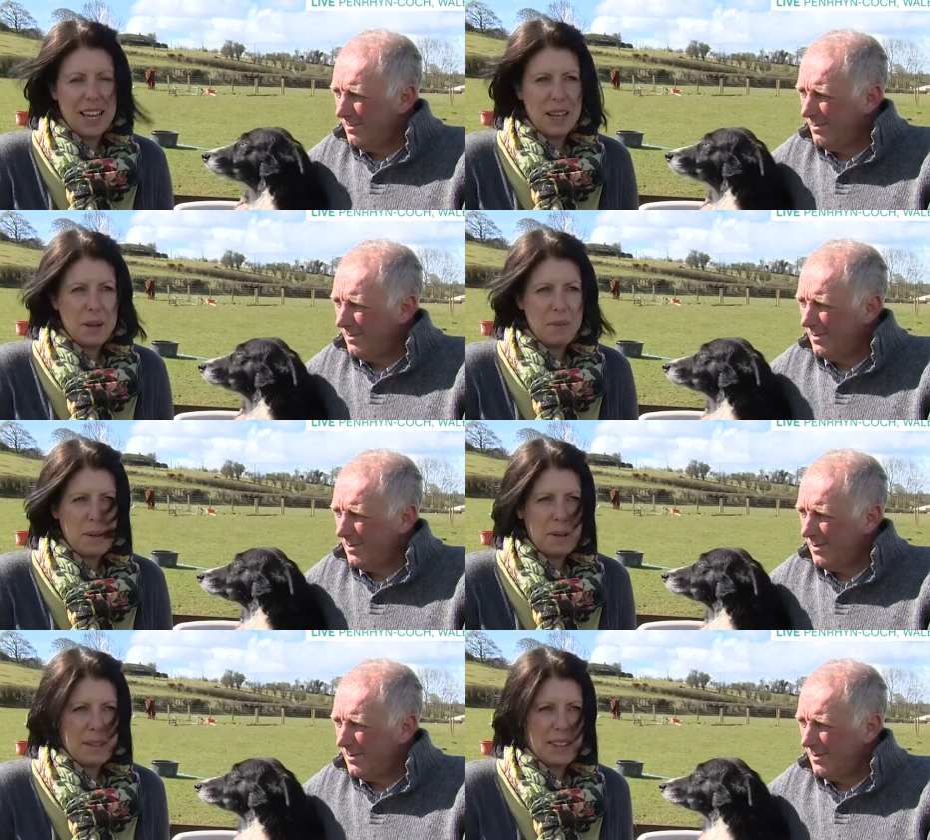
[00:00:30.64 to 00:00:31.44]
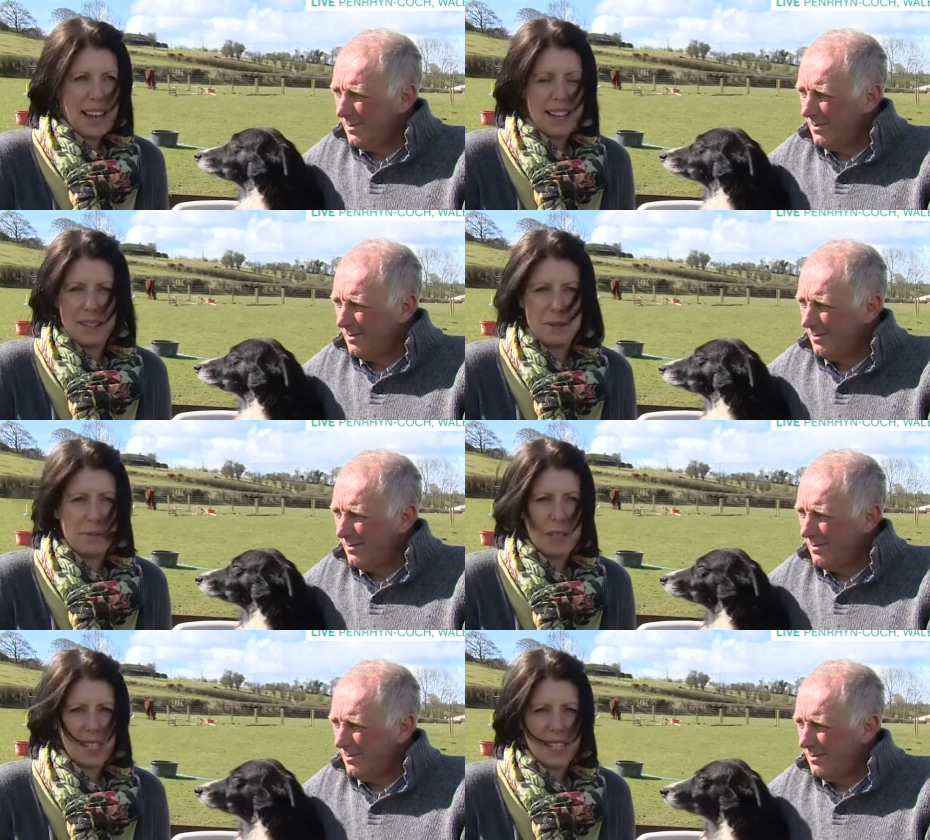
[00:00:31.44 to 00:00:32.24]
Speaker 1: Um, yeah,
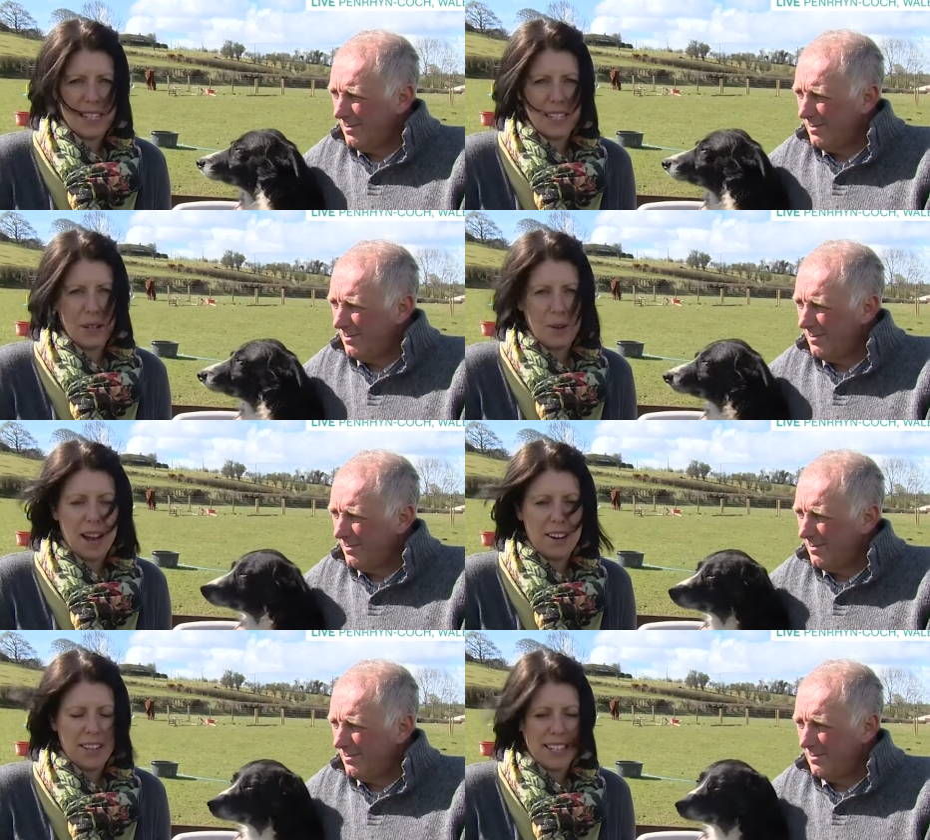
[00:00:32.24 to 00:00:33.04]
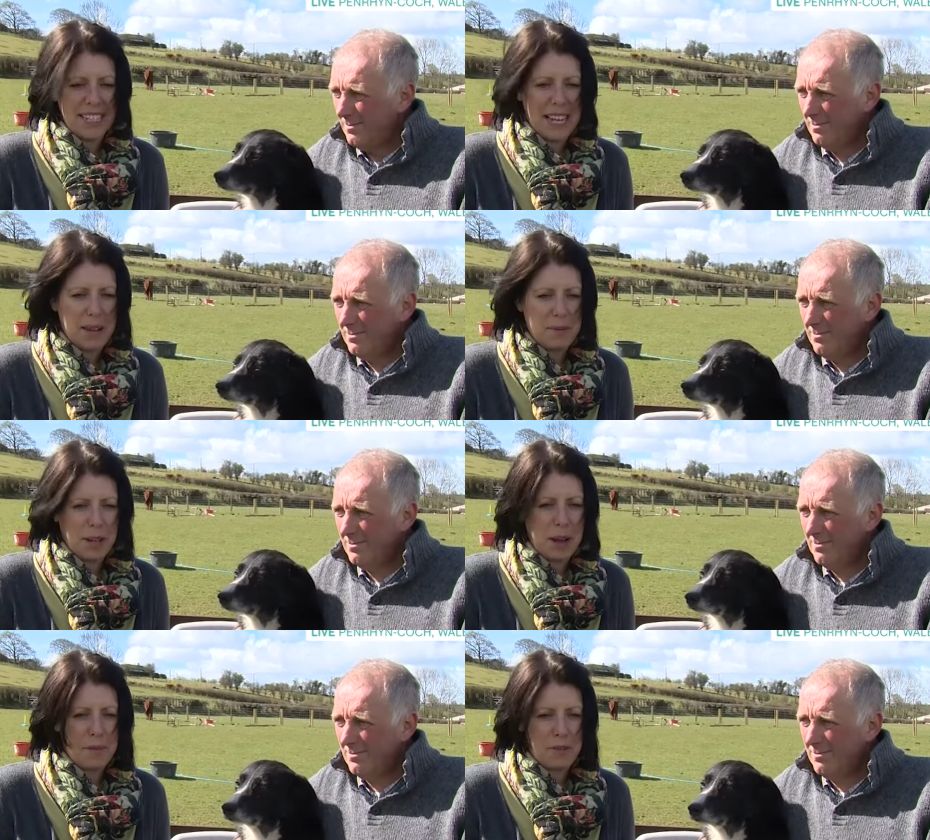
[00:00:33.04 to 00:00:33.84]
it was just that an inquiry had came,
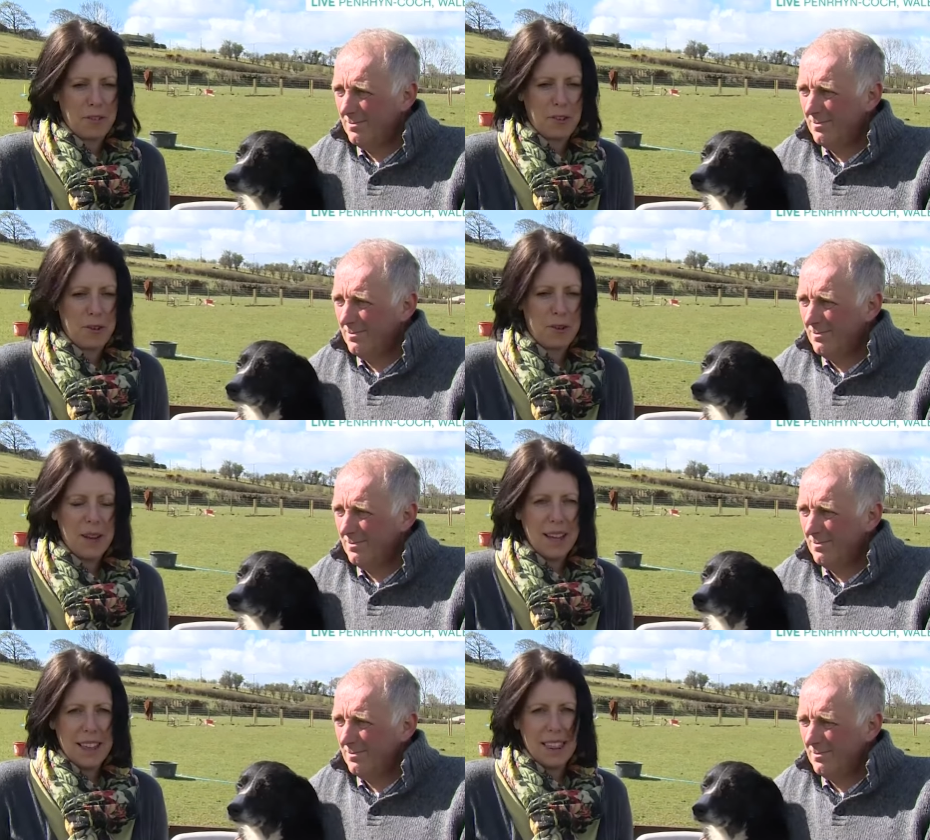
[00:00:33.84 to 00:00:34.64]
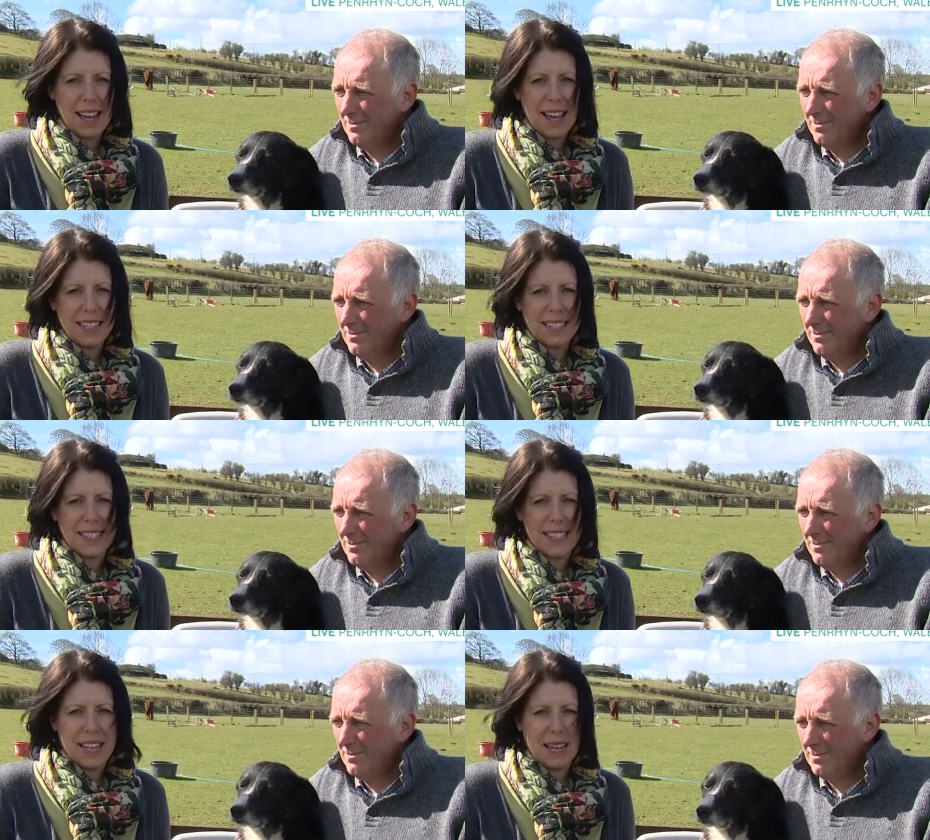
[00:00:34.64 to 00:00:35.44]
come through that
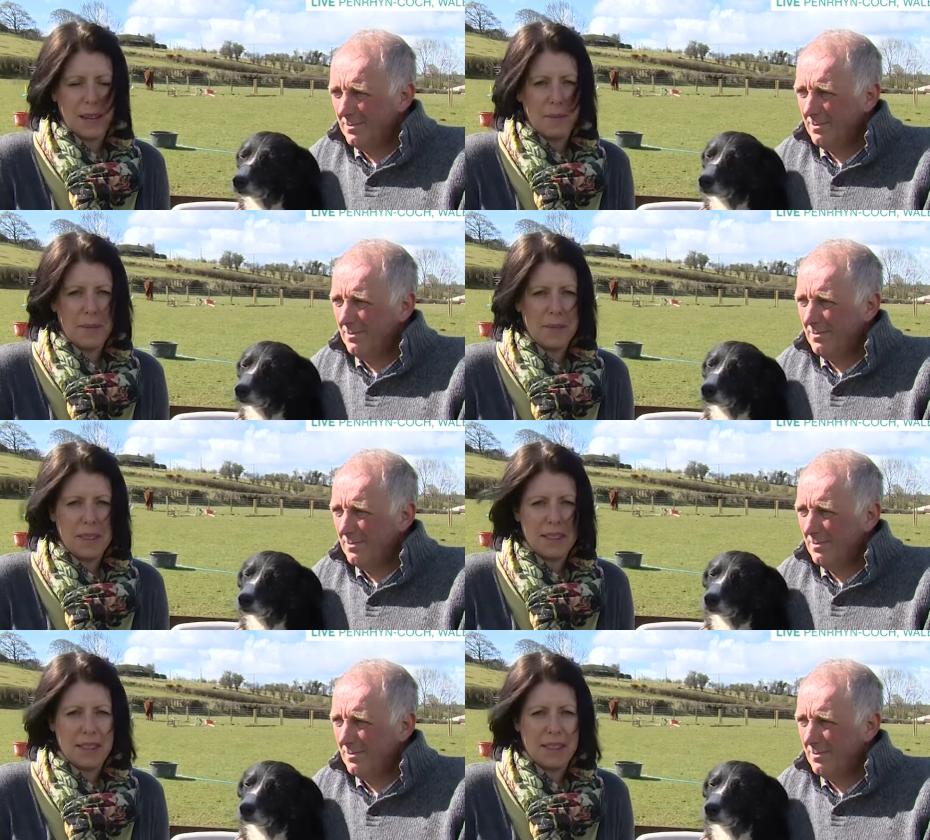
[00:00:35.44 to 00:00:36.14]
um,